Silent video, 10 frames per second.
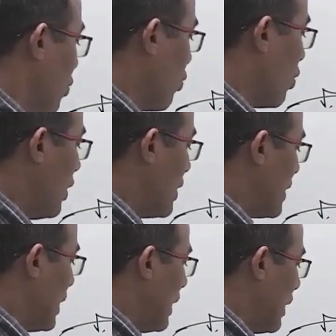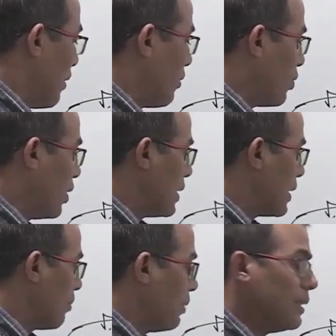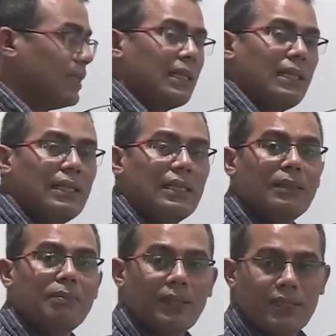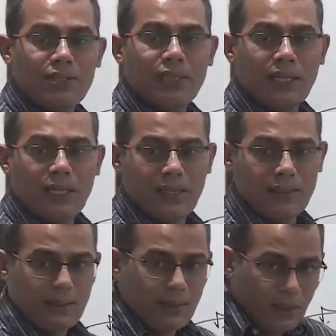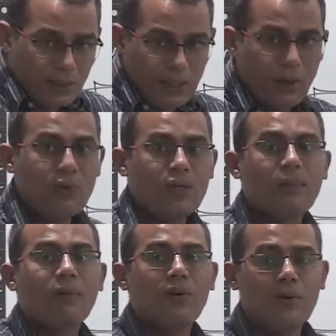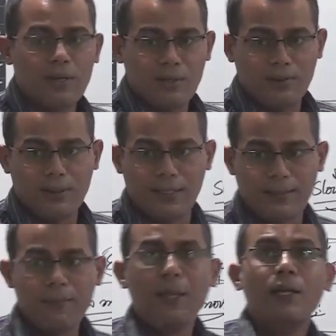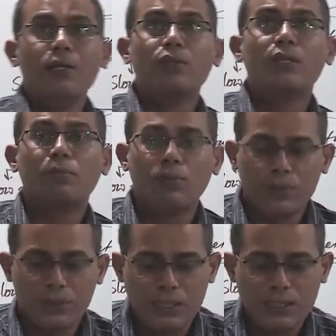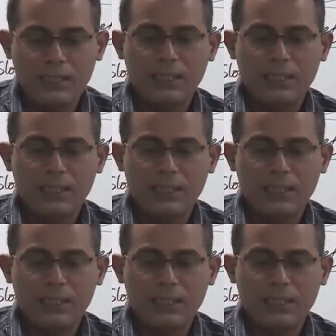faults here, faults are basically the depressed areas or the outer boundary of that. So the portion is